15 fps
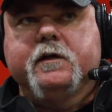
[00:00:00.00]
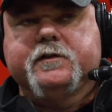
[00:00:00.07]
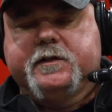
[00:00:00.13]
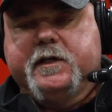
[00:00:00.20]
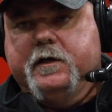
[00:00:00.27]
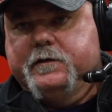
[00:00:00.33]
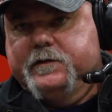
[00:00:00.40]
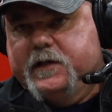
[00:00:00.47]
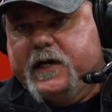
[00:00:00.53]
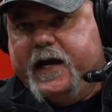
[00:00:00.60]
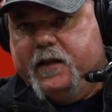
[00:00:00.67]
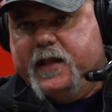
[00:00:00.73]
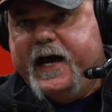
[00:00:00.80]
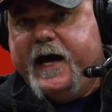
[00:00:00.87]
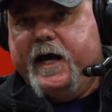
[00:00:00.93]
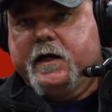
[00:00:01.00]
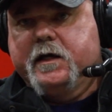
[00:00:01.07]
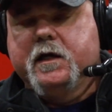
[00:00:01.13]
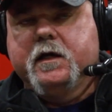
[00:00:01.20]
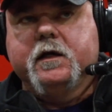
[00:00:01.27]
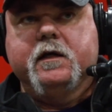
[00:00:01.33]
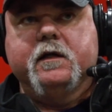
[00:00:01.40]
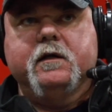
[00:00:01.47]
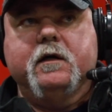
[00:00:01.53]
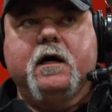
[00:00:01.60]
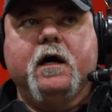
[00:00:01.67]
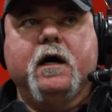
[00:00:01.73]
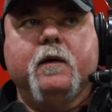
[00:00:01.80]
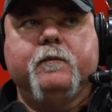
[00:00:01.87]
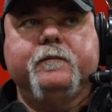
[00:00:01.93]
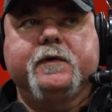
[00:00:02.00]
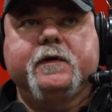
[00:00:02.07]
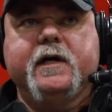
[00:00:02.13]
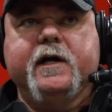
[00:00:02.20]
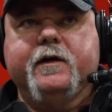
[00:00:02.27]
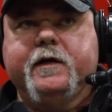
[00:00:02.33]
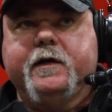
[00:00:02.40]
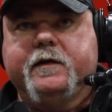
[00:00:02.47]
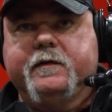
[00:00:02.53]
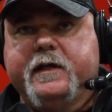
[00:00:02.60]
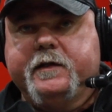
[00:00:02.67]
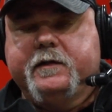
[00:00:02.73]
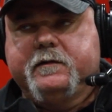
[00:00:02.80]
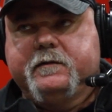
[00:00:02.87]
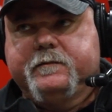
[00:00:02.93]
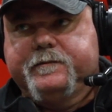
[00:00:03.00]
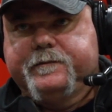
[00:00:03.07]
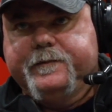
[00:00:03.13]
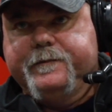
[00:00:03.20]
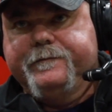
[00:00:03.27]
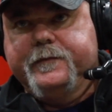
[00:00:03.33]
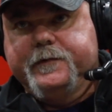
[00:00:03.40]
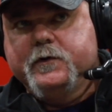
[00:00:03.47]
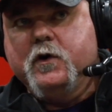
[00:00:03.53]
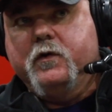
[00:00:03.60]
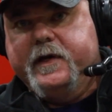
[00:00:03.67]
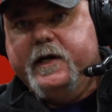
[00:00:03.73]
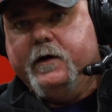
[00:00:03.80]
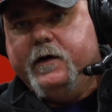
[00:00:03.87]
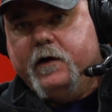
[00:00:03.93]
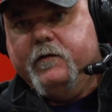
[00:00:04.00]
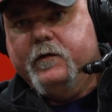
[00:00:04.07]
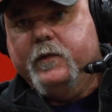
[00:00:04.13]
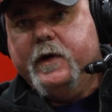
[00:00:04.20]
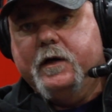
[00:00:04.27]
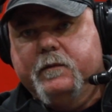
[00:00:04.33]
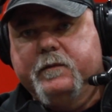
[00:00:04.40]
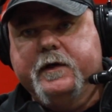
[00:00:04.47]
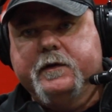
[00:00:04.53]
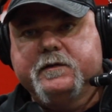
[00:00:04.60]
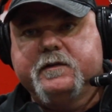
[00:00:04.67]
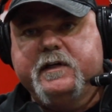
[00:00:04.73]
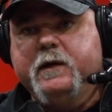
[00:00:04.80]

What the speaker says: skills that I lack, that don't carry over well to business.